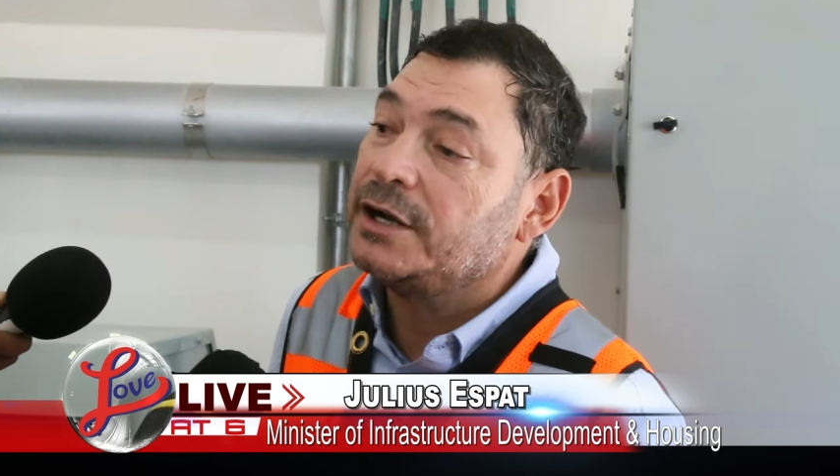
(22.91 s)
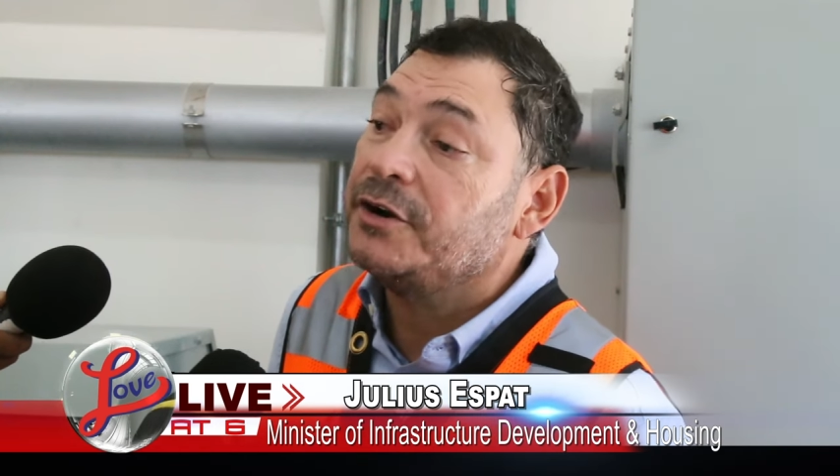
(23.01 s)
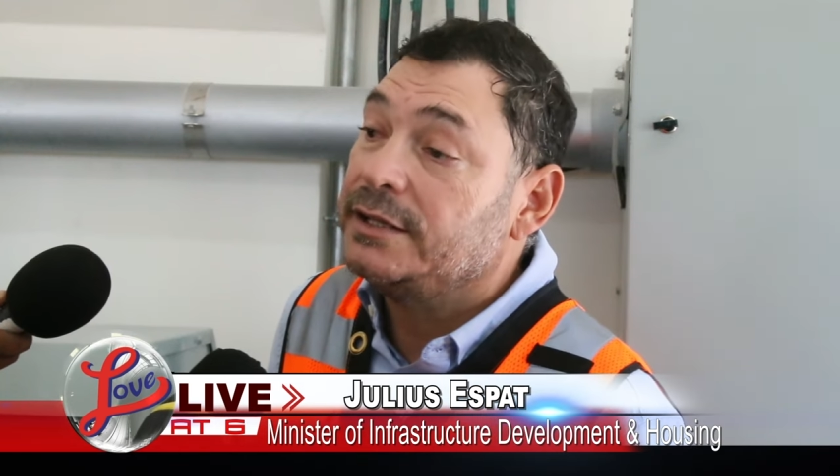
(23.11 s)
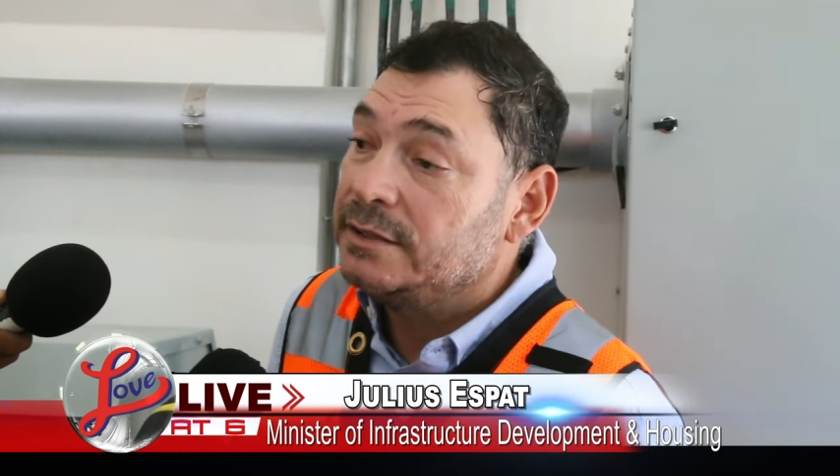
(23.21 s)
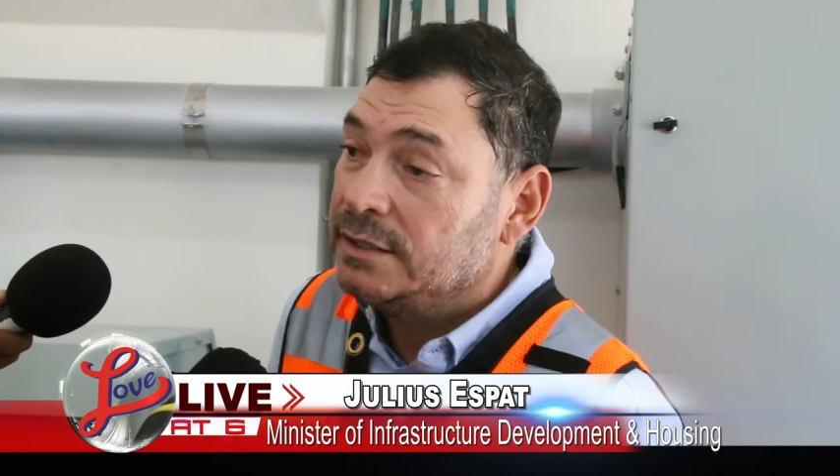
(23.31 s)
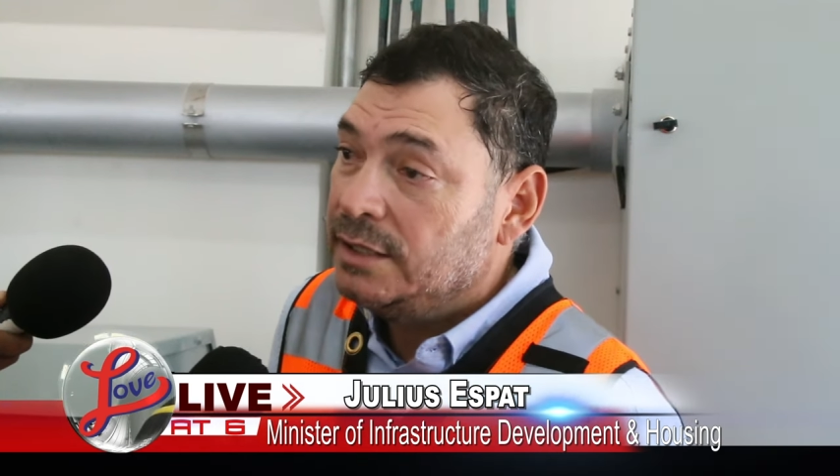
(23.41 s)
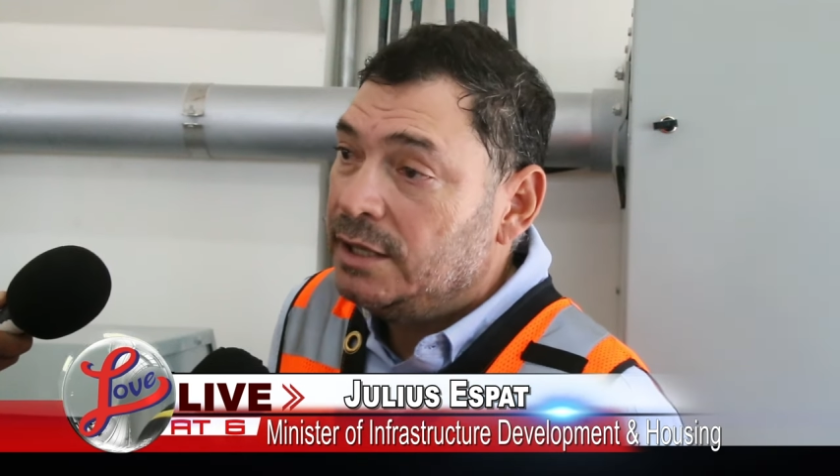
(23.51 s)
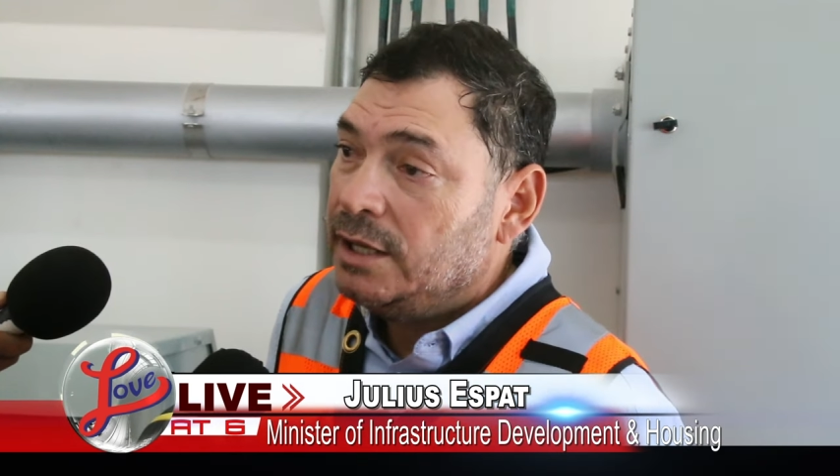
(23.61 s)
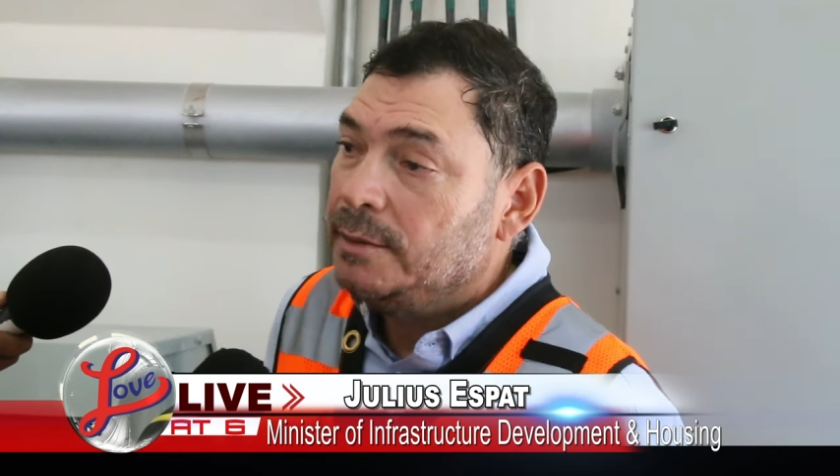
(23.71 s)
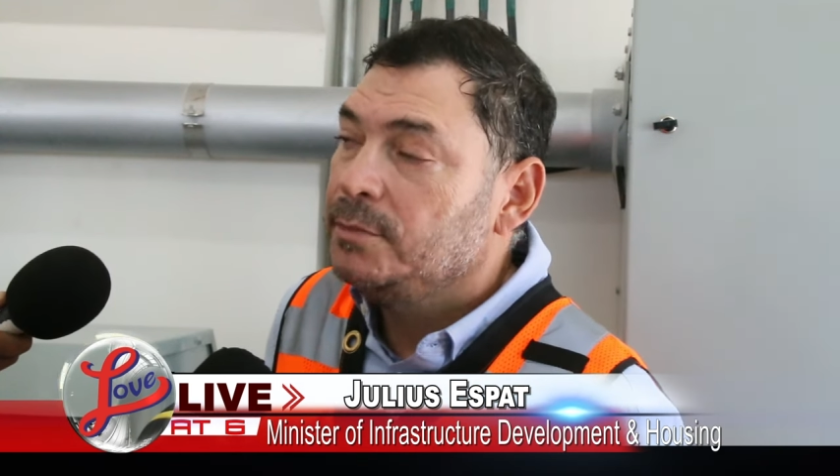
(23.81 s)
grant.
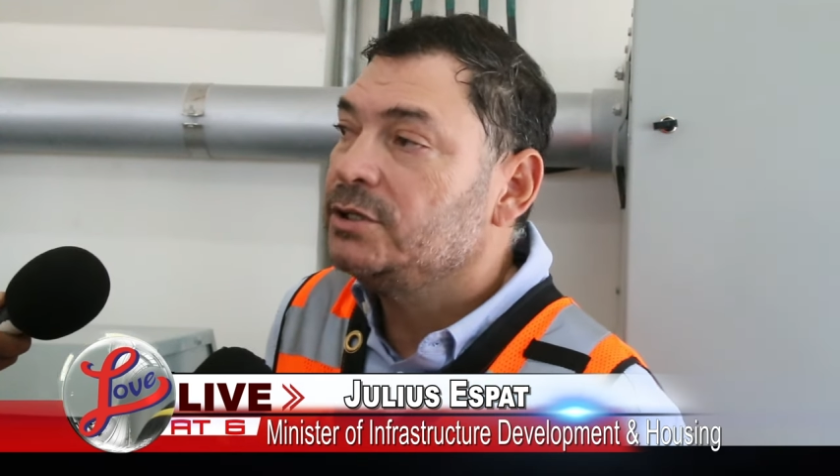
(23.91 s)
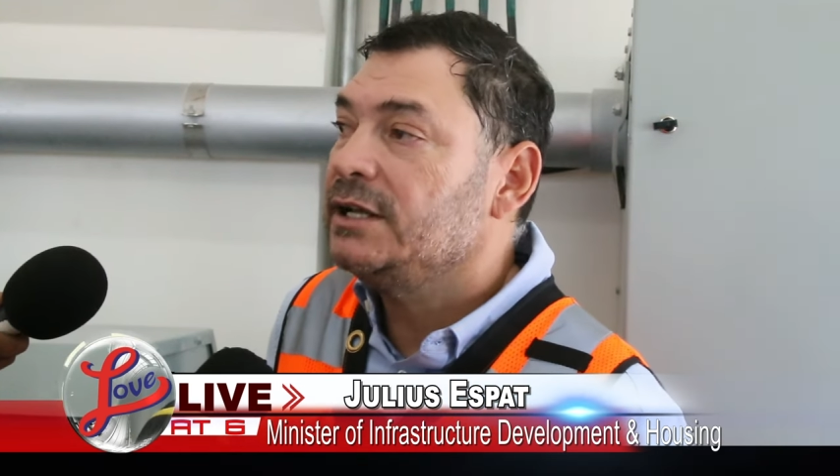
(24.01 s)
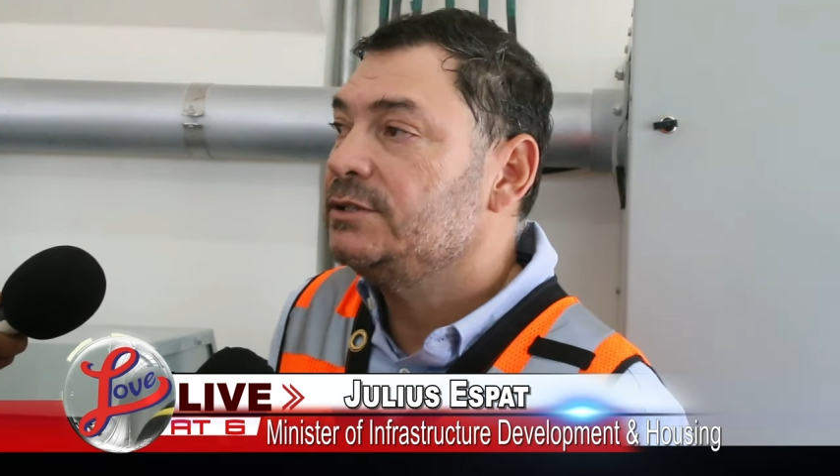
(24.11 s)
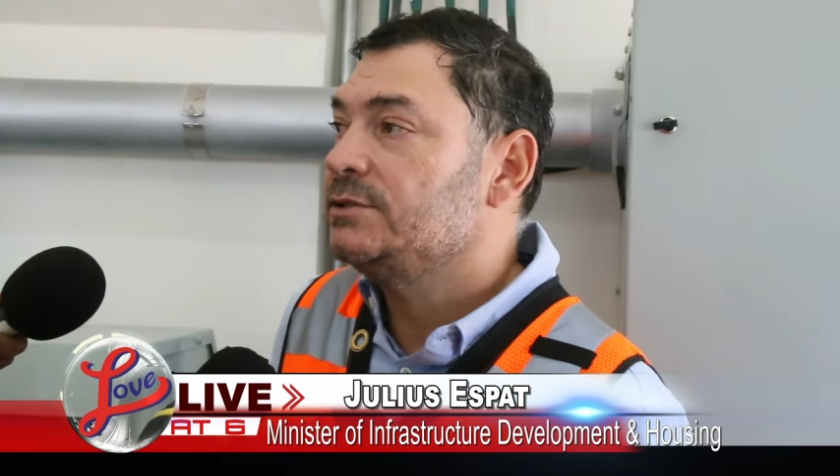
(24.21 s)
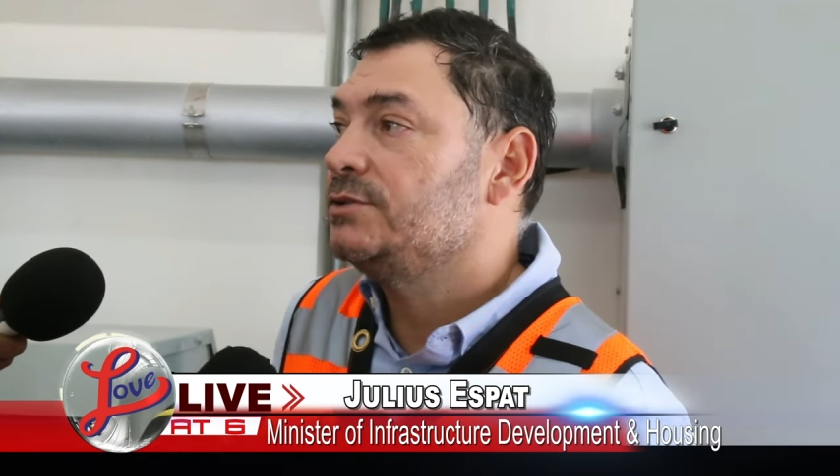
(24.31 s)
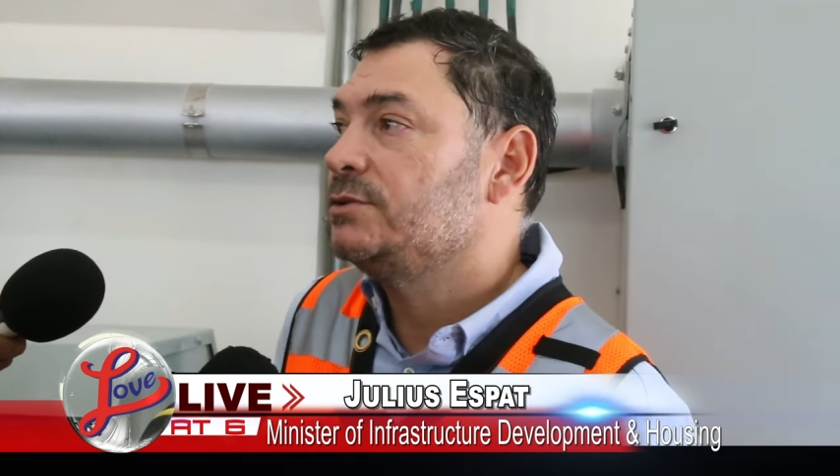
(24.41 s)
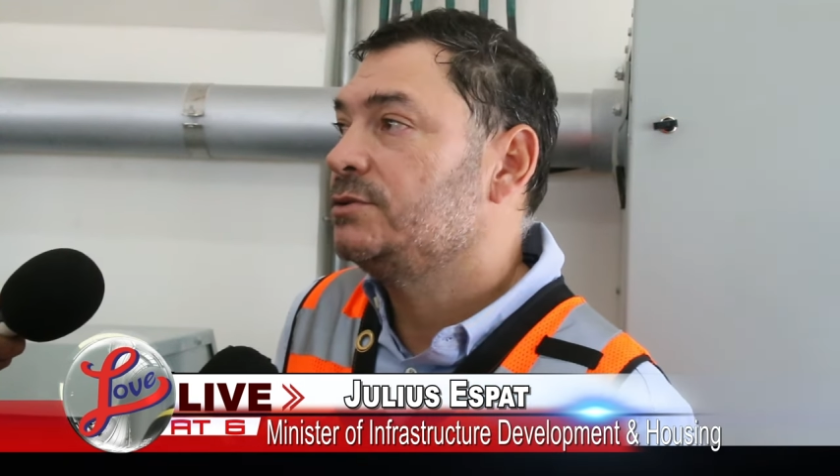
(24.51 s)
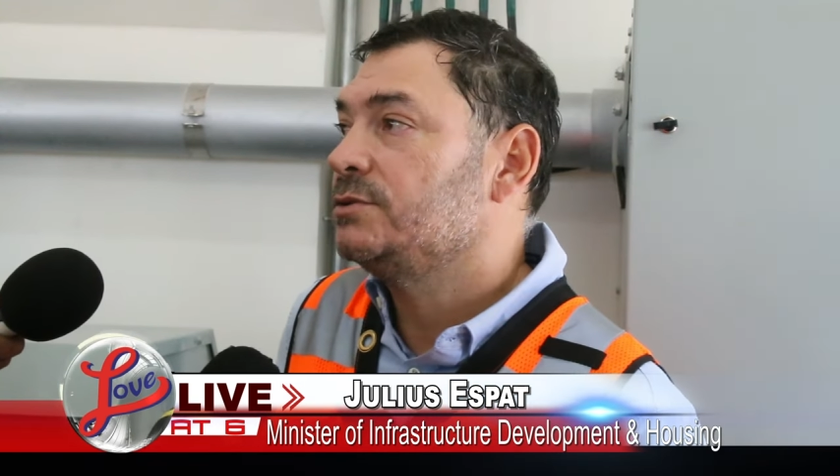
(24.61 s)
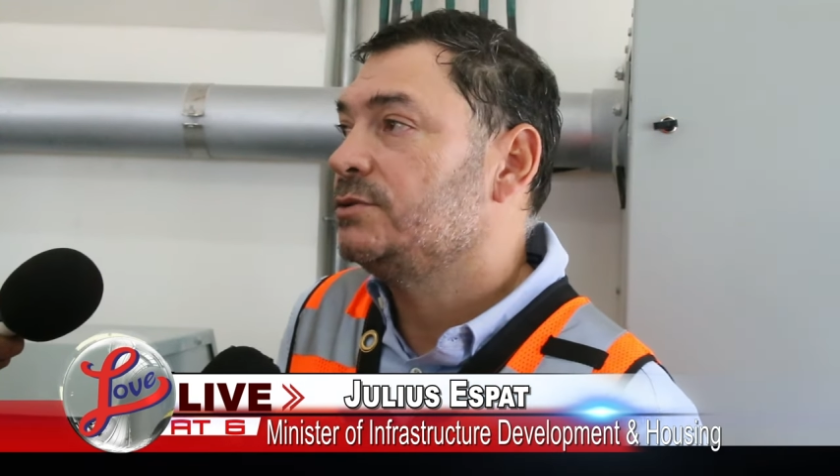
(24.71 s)
But as